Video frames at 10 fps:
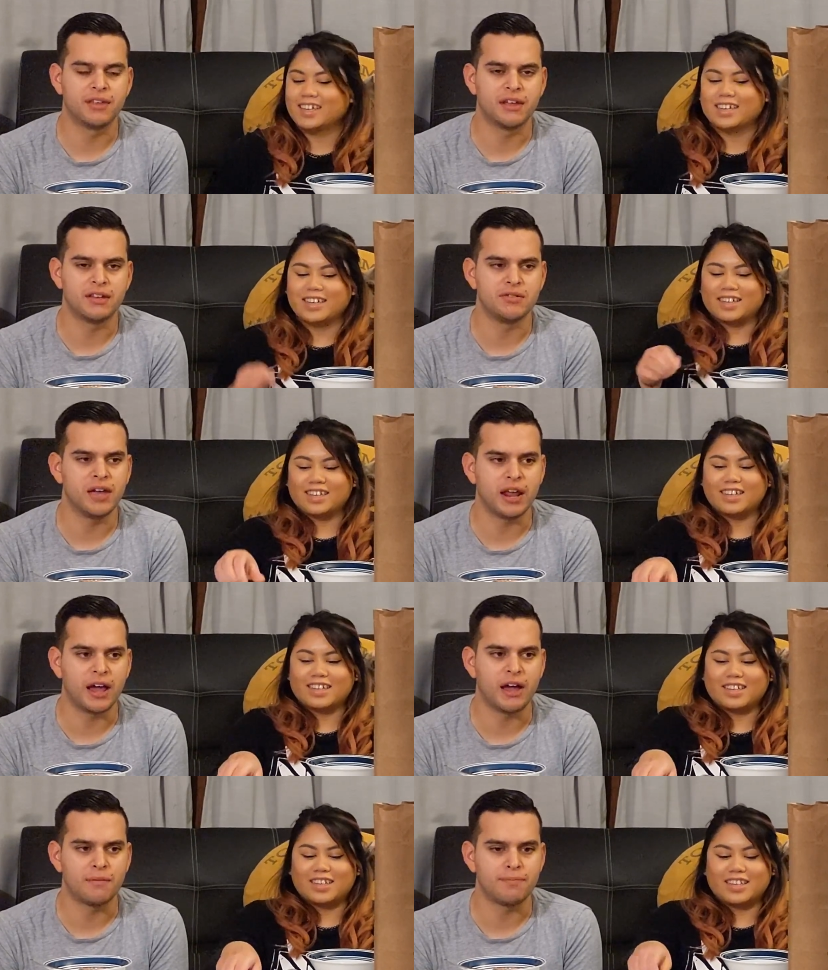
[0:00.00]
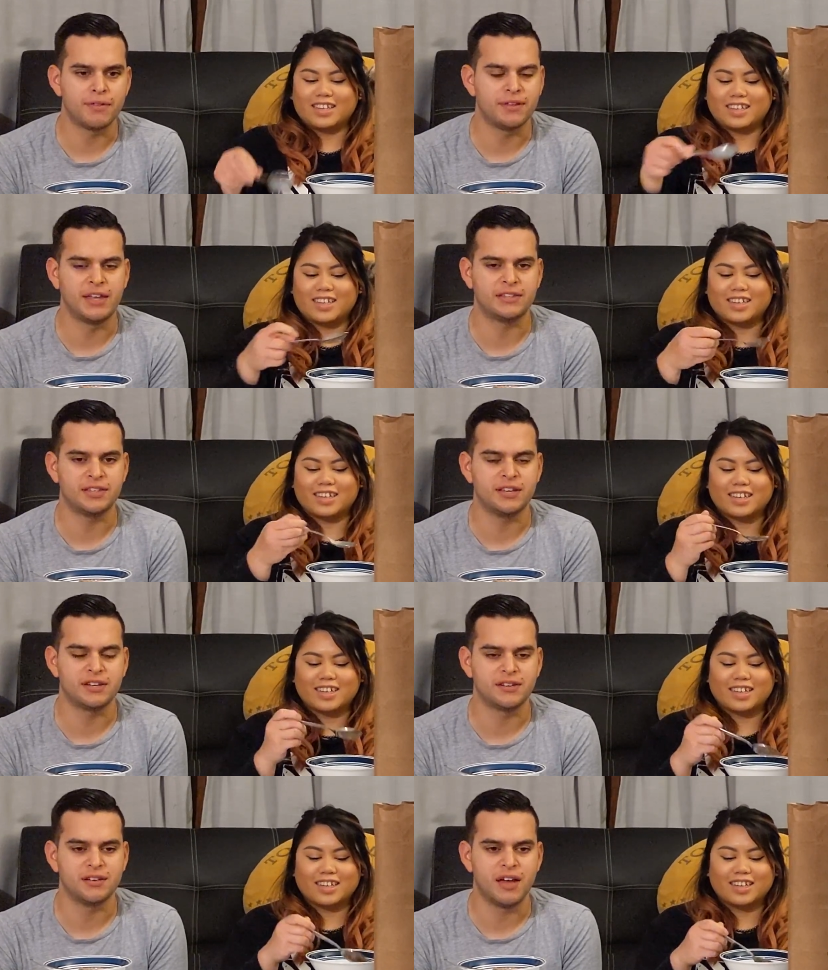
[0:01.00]
Speaker 1: and then you get up and then that's
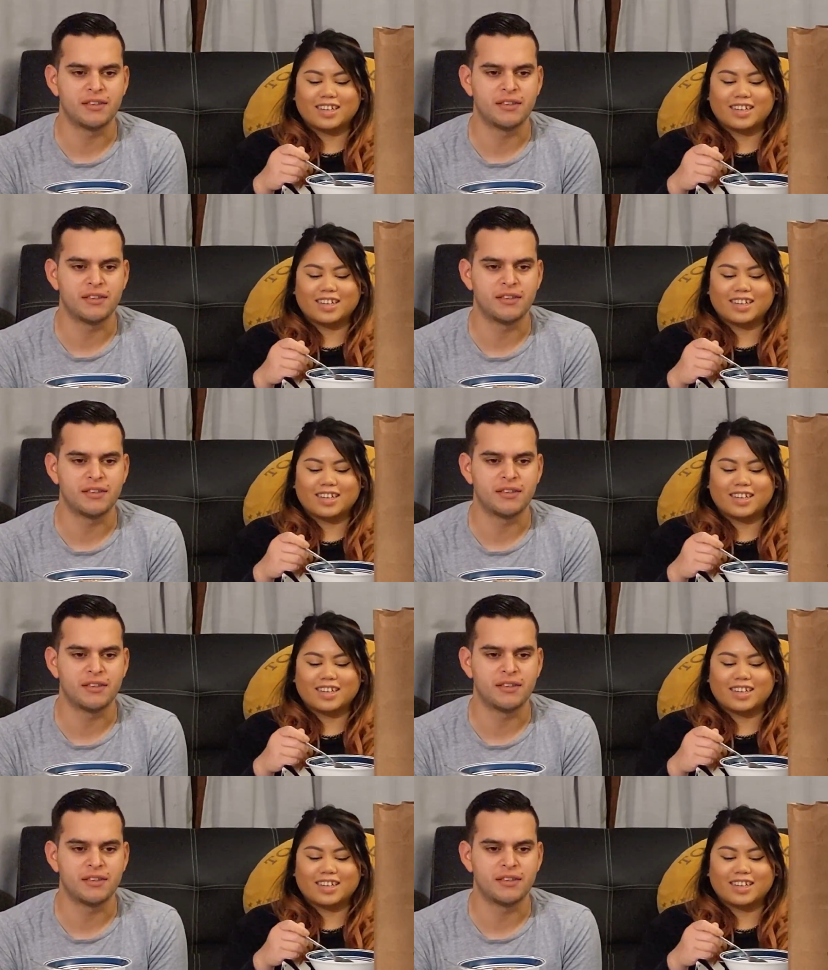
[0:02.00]
it.